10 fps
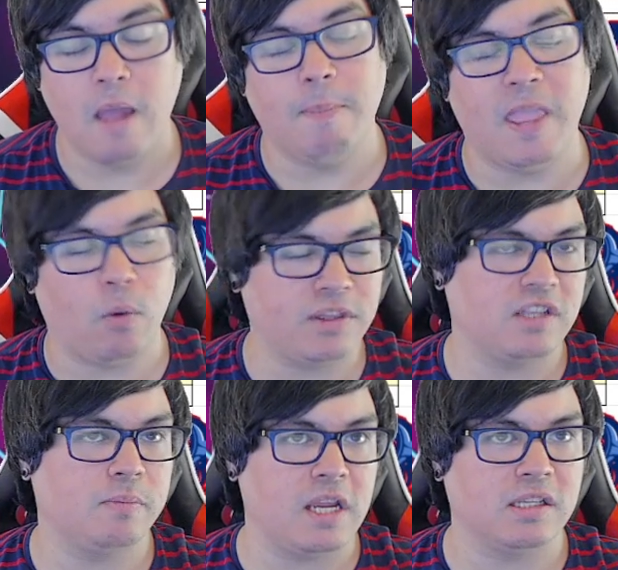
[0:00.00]
Now, what
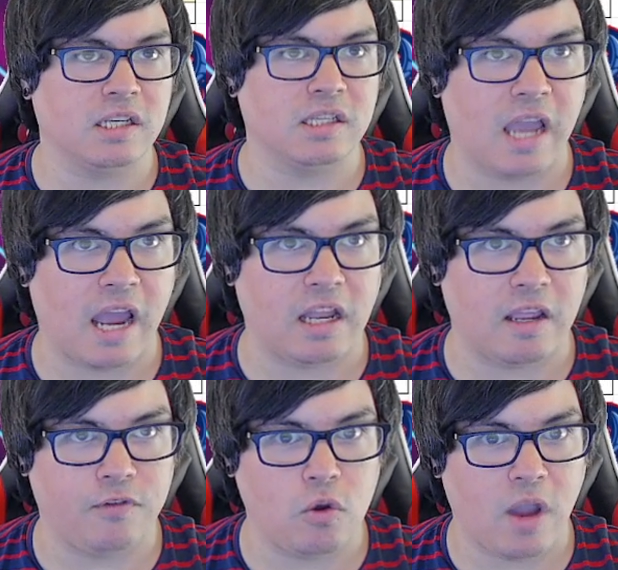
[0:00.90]
this means is that
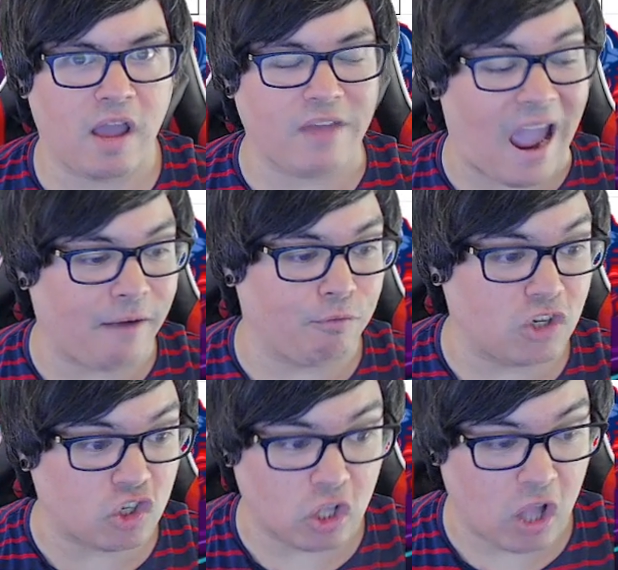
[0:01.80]
if you have
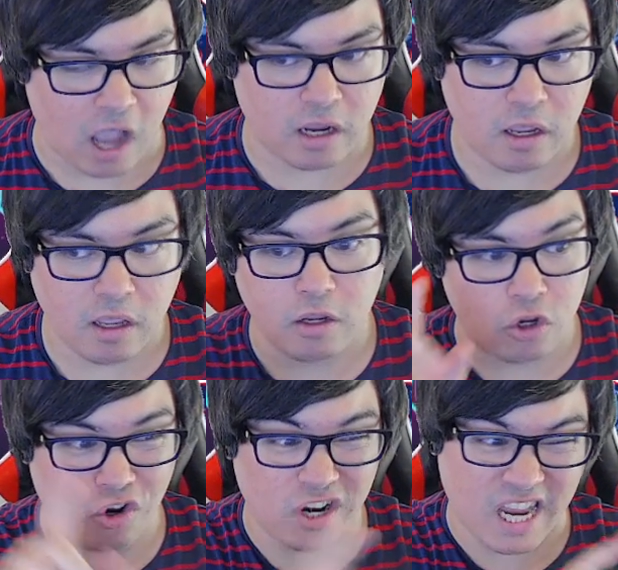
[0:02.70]
average luck,
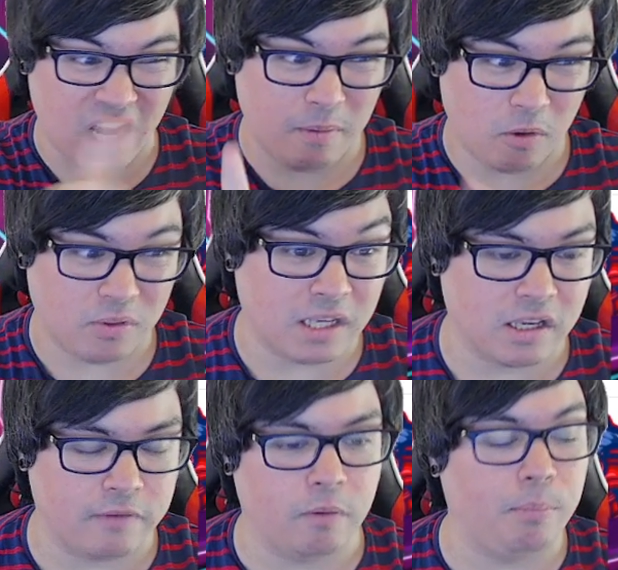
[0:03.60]
you're going to get about this.
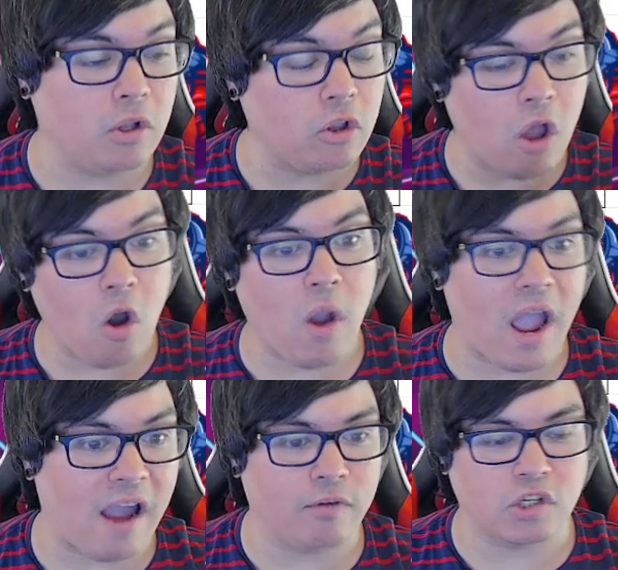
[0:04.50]
If you're below
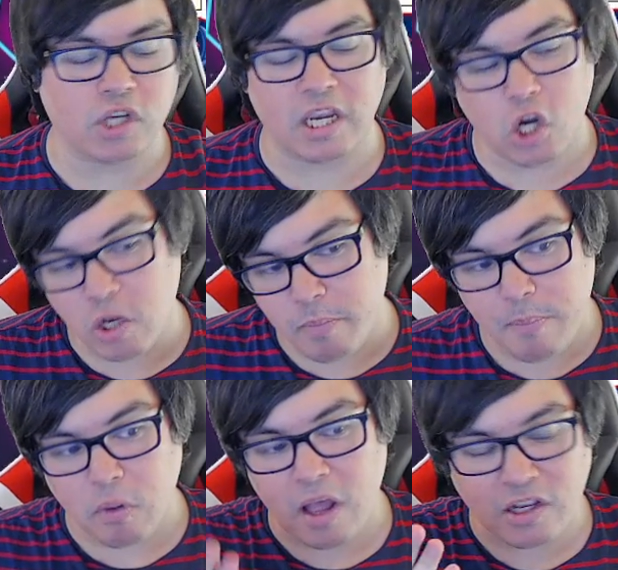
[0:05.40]
average, it could be
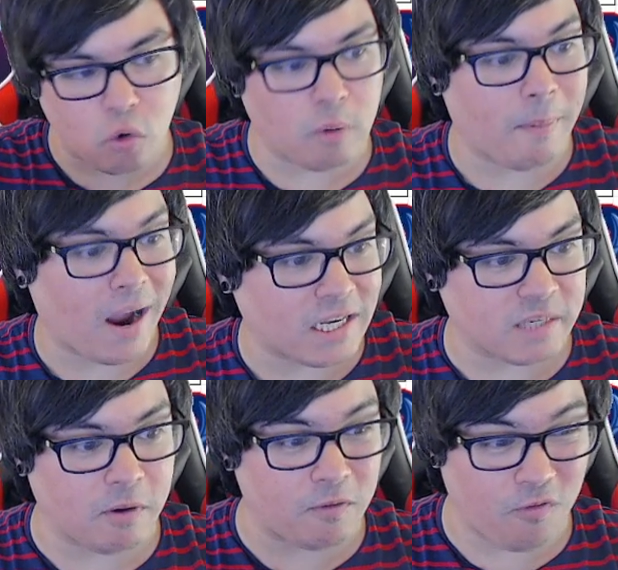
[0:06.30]
plus or minus
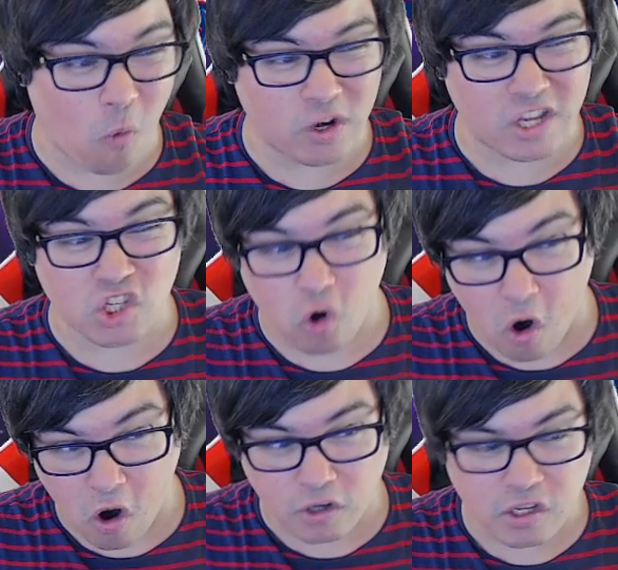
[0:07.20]
about 40
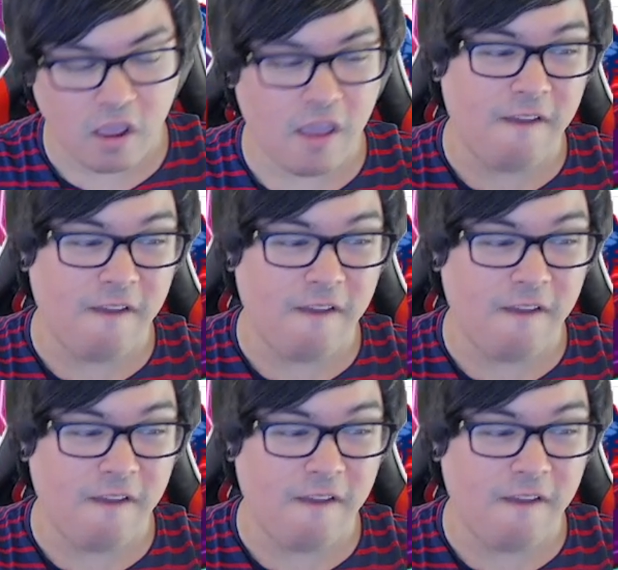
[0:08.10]
shards,